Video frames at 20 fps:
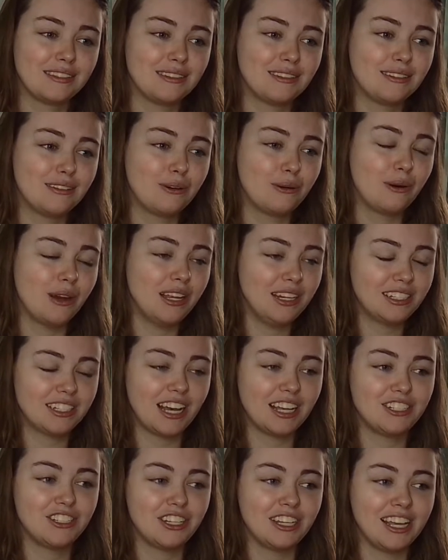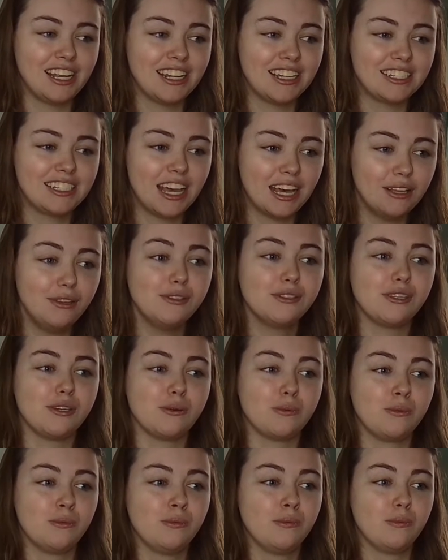quite touching, and it tells you
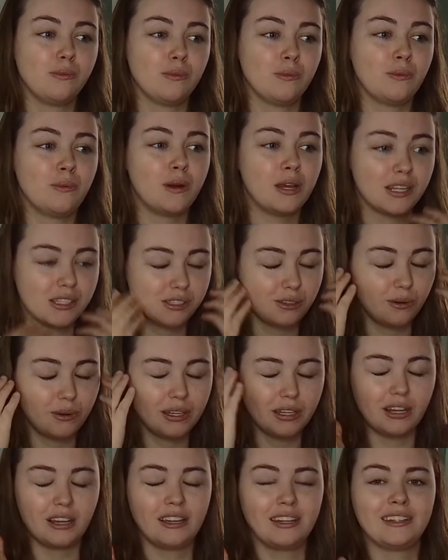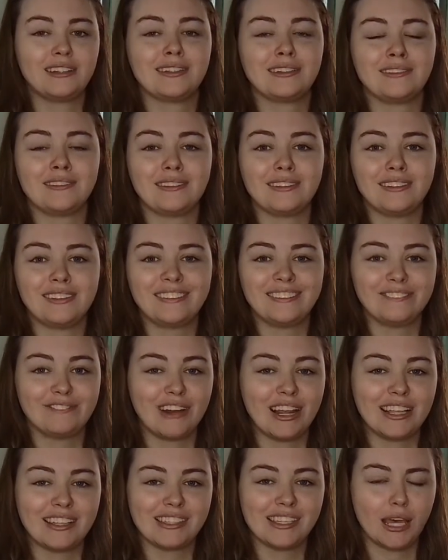what is going on in
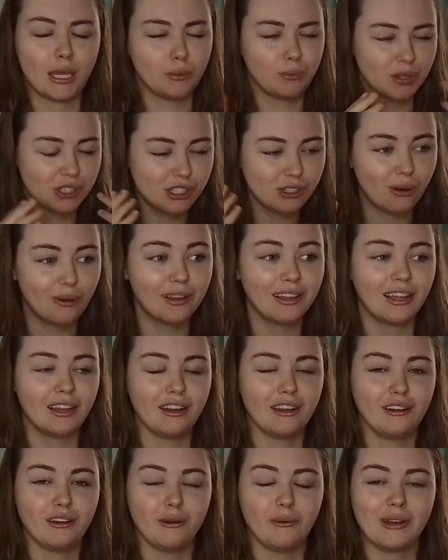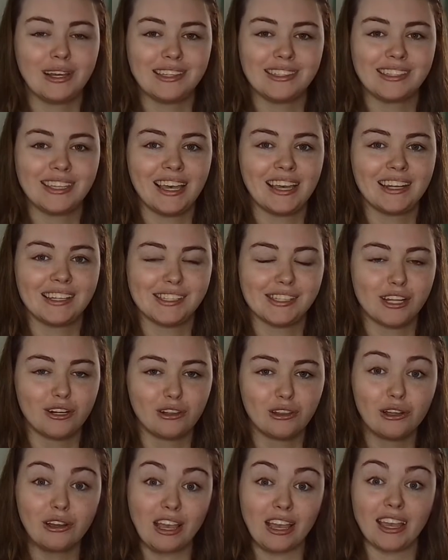Rand's head, what's going on in Egwene's head as they're
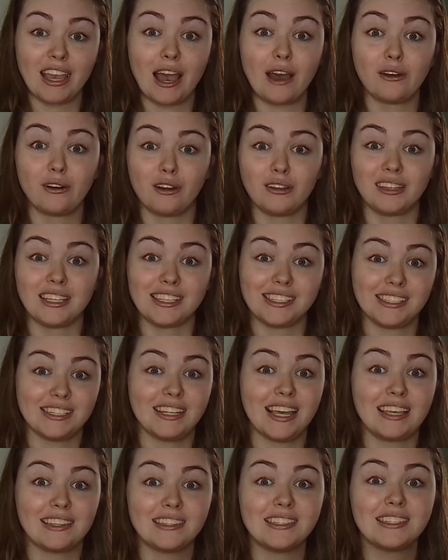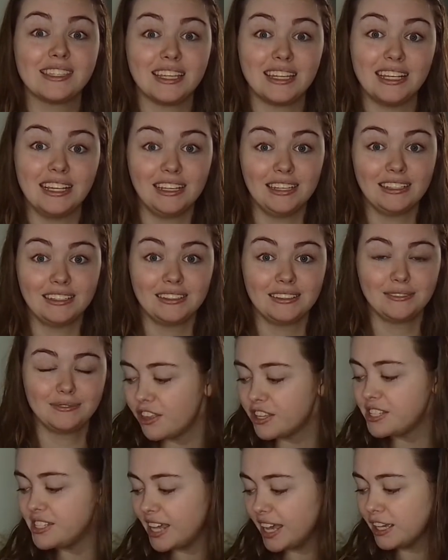looking out on this dead city. The
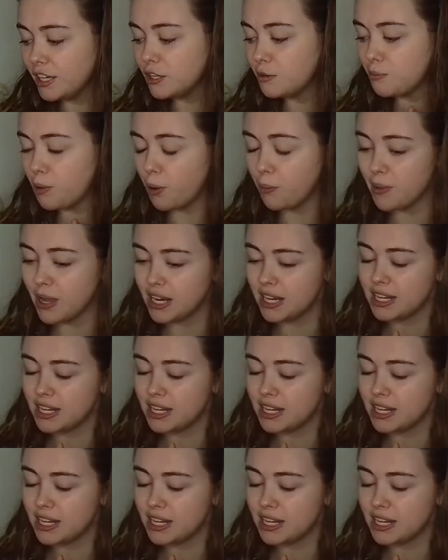second moment